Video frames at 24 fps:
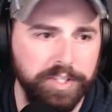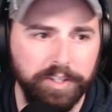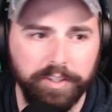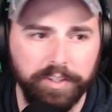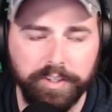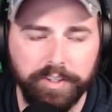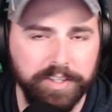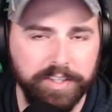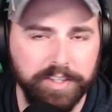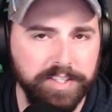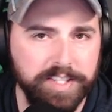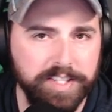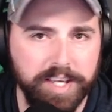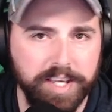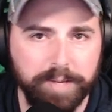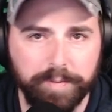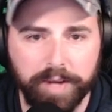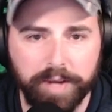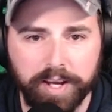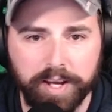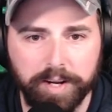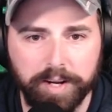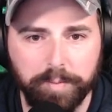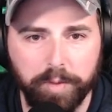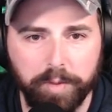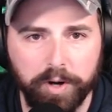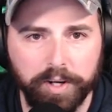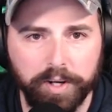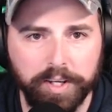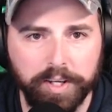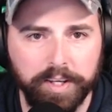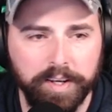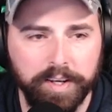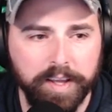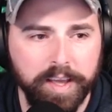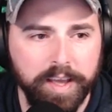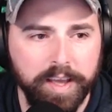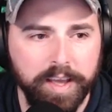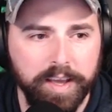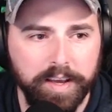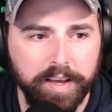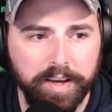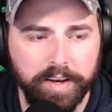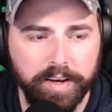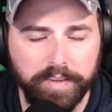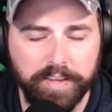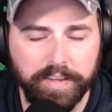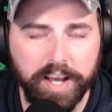in the same kind of market,
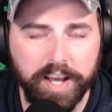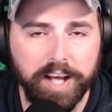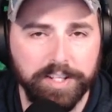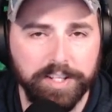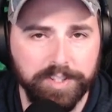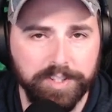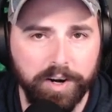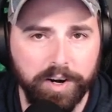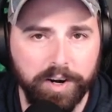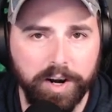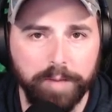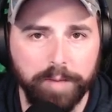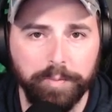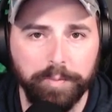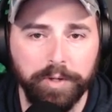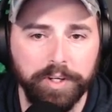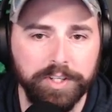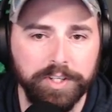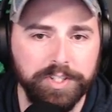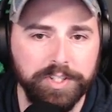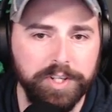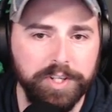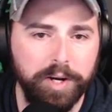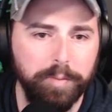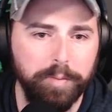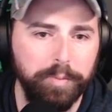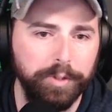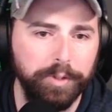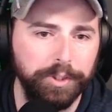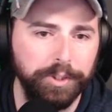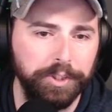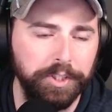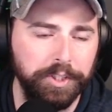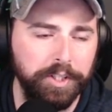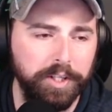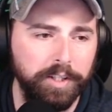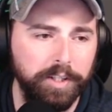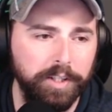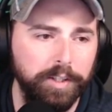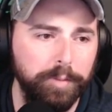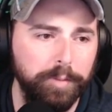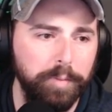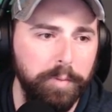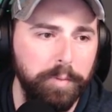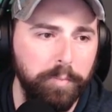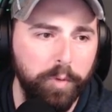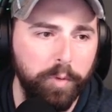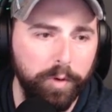uh, the odds are I'm going to start pushing a little
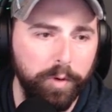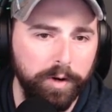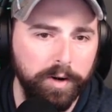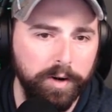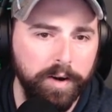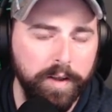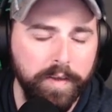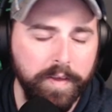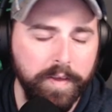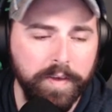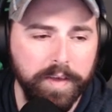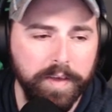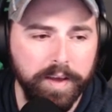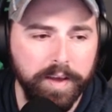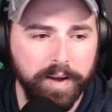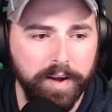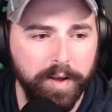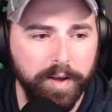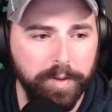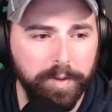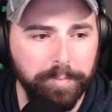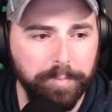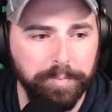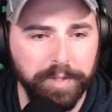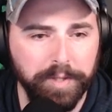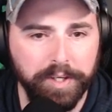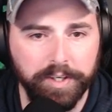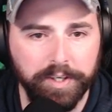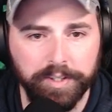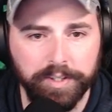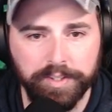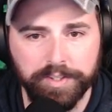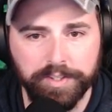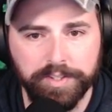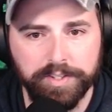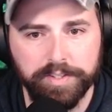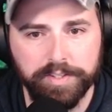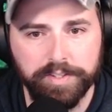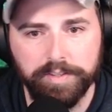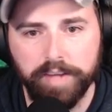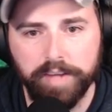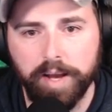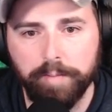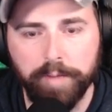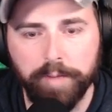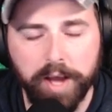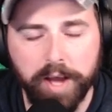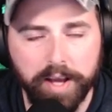bit more um, because
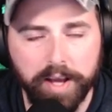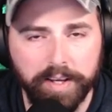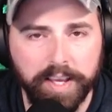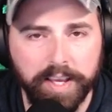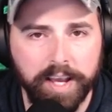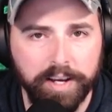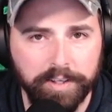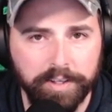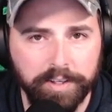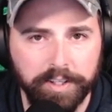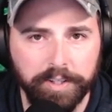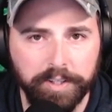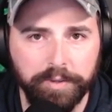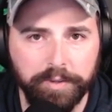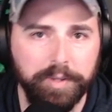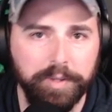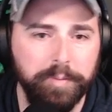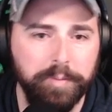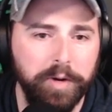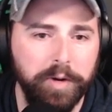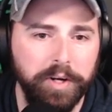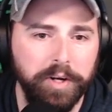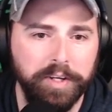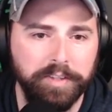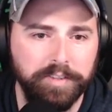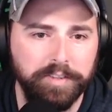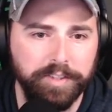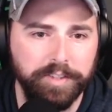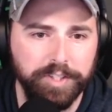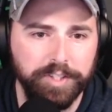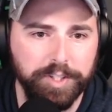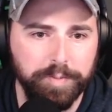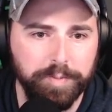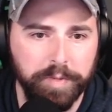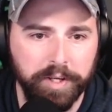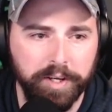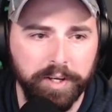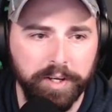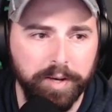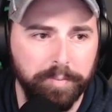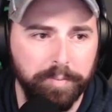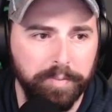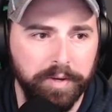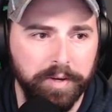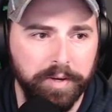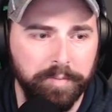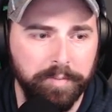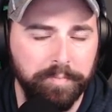I'm not counting on the market to just pick
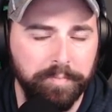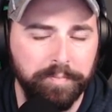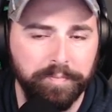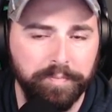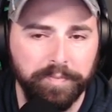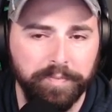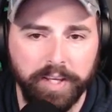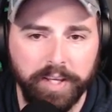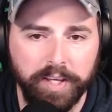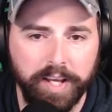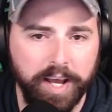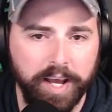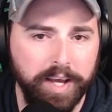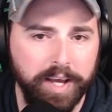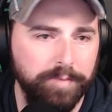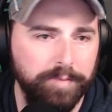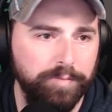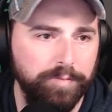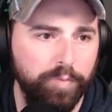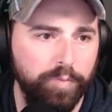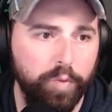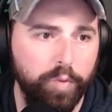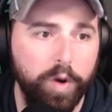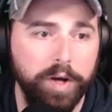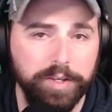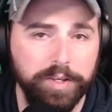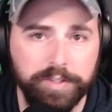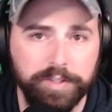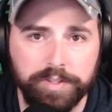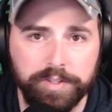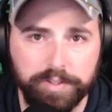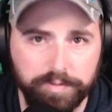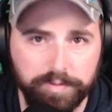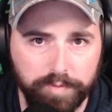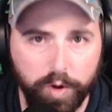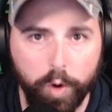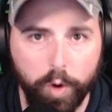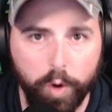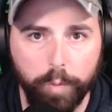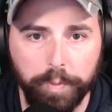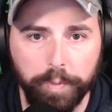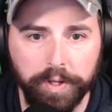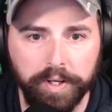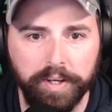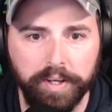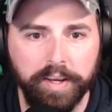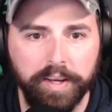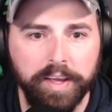up um, like I was
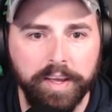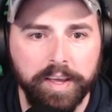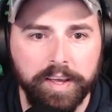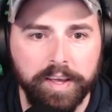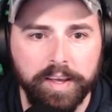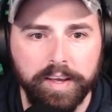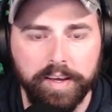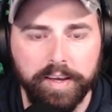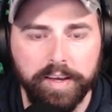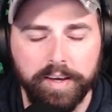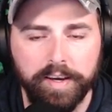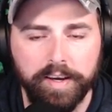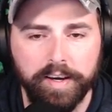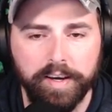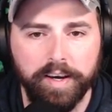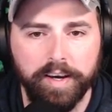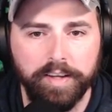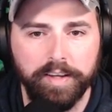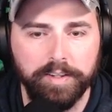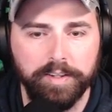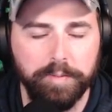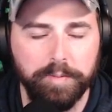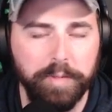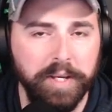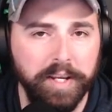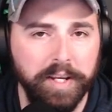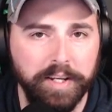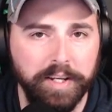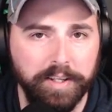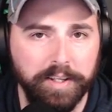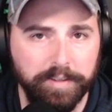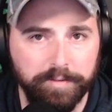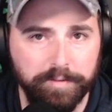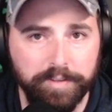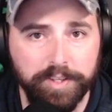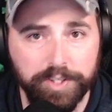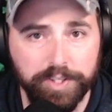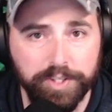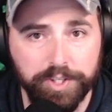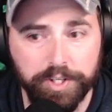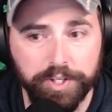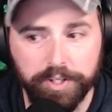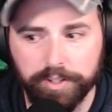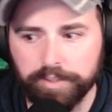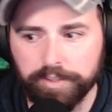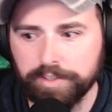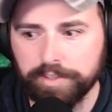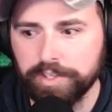hoping uh, at the beginning of this
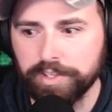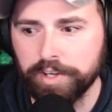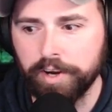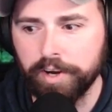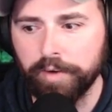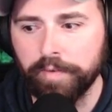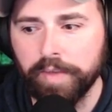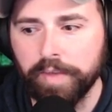year. So